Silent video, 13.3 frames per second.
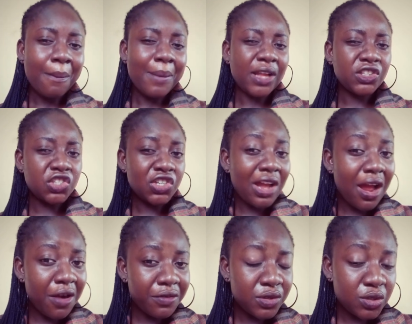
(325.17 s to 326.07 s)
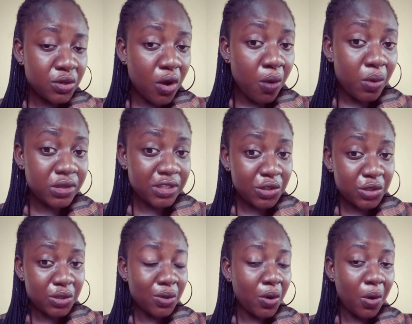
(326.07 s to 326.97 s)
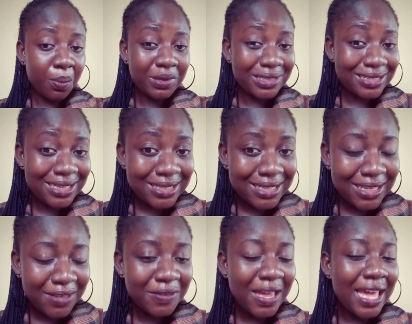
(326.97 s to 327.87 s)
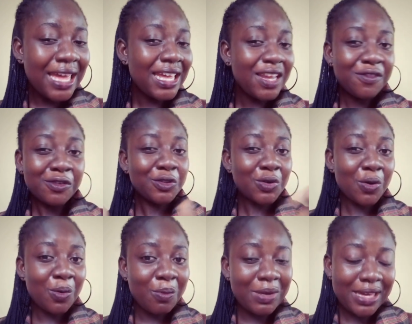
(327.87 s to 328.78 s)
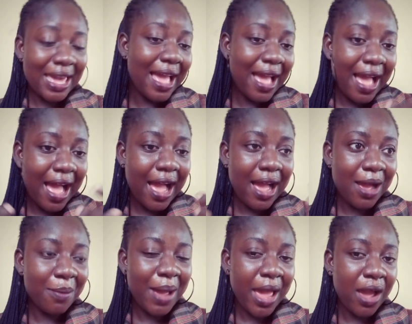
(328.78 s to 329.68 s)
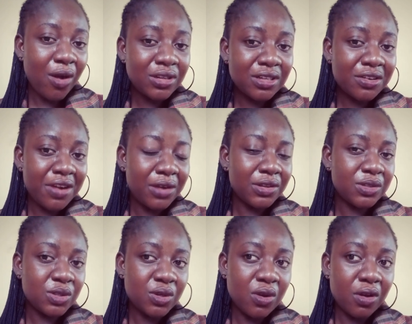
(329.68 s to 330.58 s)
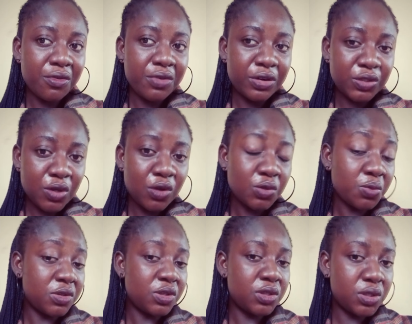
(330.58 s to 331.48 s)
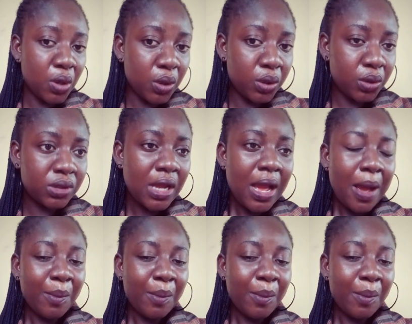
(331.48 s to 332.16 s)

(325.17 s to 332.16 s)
My GRE score wasn't so competitive, even though, yeah, my undergraduate score result was so good.